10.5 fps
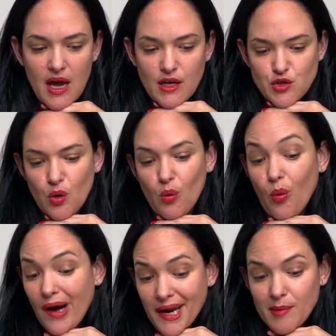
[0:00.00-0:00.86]
So
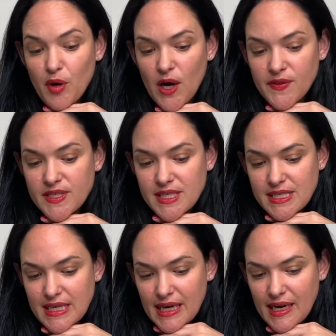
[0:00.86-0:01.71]
one hypothesis
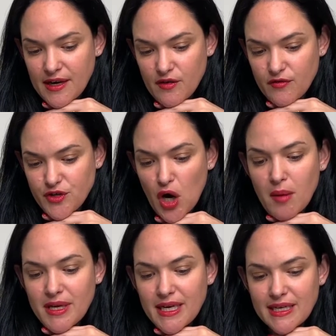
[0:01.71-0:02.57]
that kind of
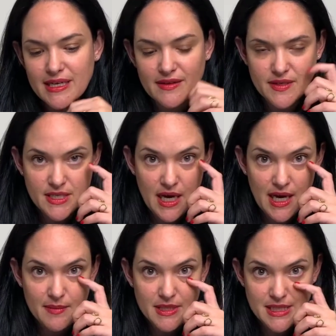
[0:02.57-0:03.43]
dominated at the
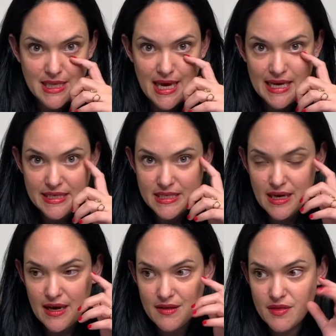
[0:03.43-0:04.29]
time is that
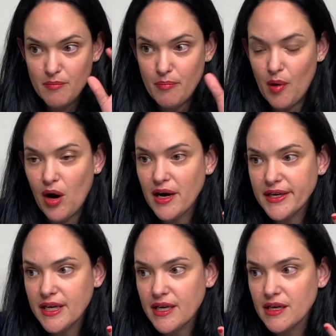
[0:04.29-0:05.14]
the
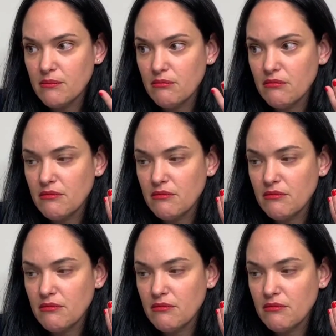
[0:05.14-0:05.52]
body